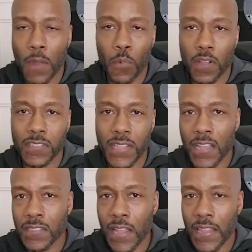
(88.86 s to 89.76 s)
And while
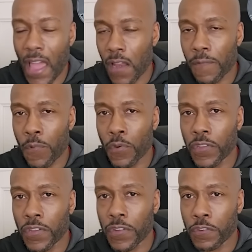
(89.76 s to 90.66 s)
states like
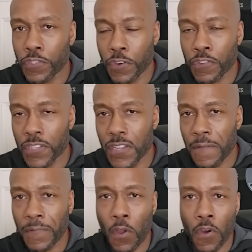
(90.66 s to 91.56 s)
California, New
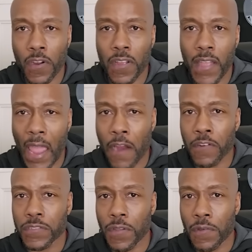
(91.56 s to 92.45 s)
Jersey, Florida,
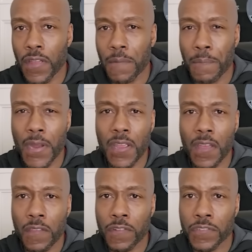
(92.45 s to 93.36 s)
Arizona, and many
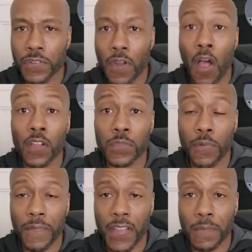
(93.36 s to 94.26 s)
others are also
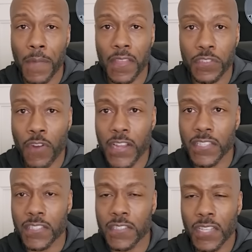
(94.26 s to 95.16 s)
affected by this
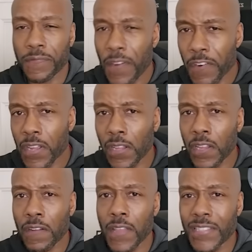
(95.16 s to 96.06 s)
crisis, it's very
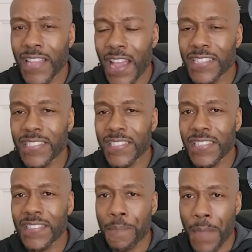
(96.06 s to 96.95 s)
clear that Texas
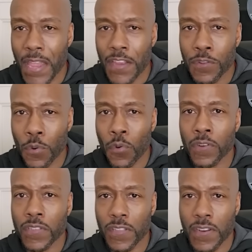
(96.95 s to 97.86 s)
is the main door
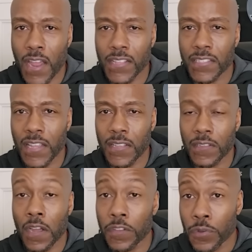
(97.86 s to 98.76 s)
to the United States,
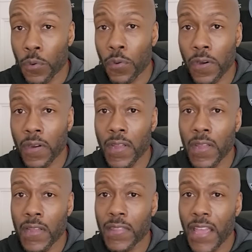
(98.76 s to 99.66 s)
a door
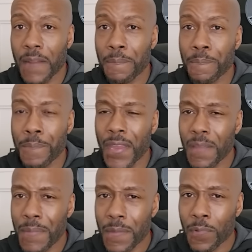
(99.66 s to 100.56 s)
that many
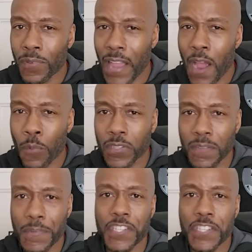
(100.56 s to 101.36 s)
people now want to be